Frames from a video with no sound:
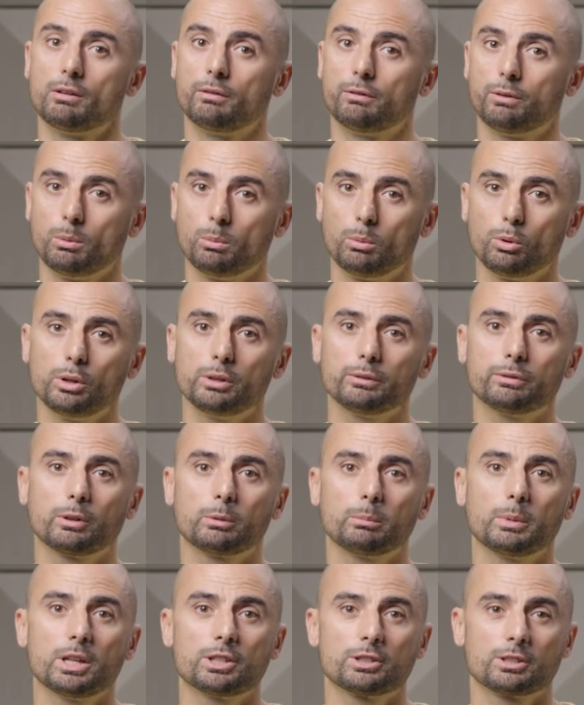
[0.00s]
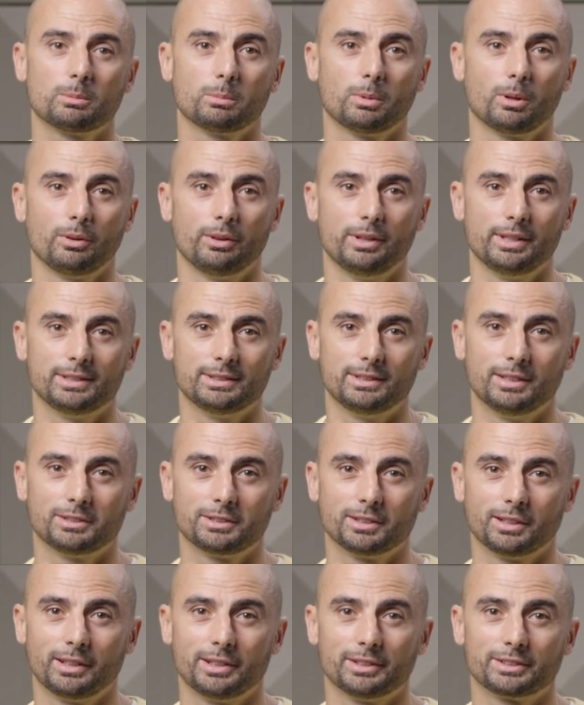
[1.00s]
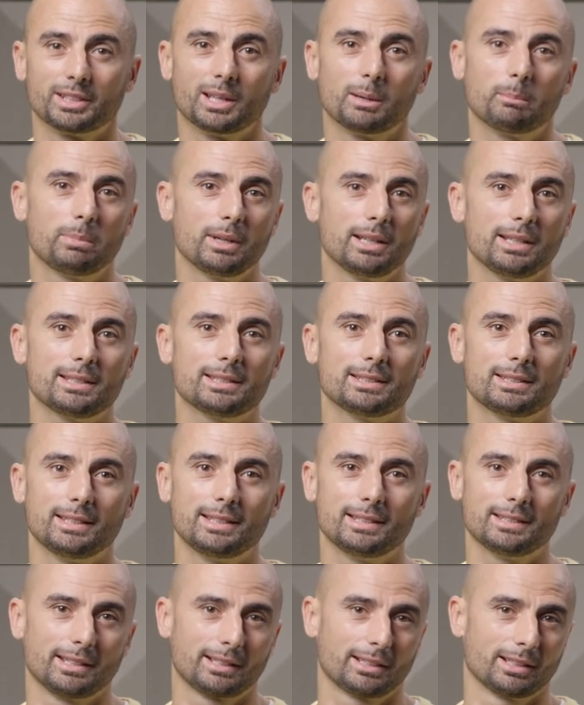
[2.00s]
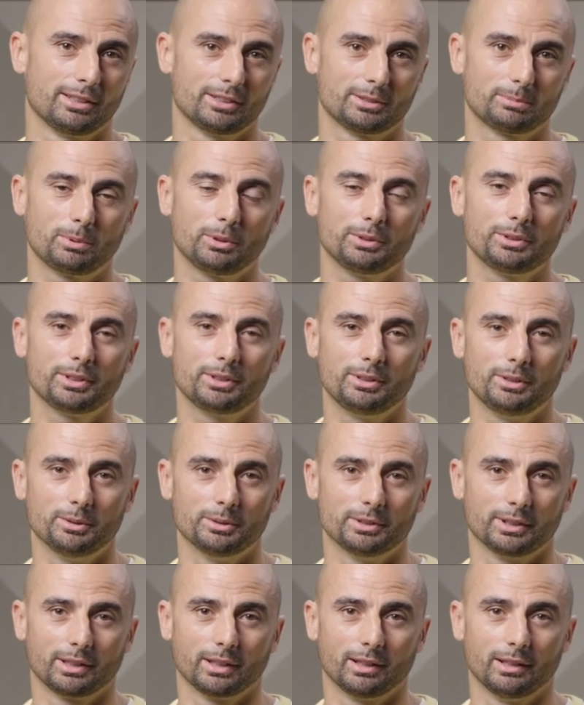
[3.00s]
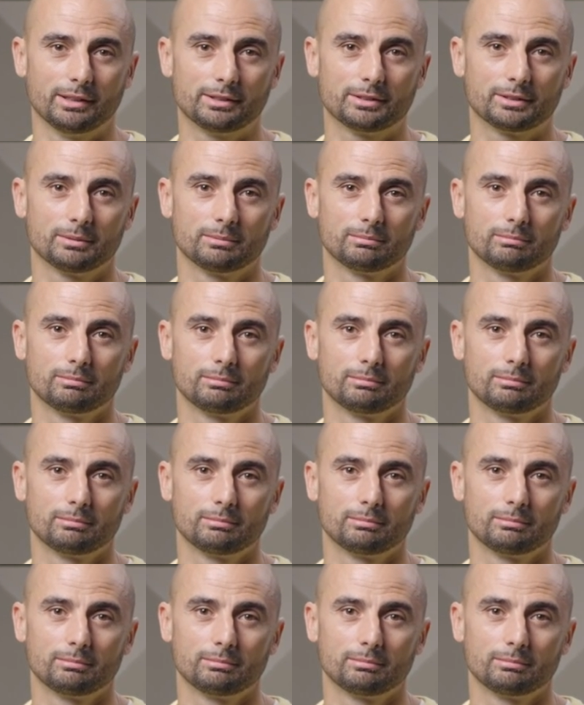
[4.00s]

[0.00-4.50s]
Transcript: For more information about these designs, please see the corresponding user guides.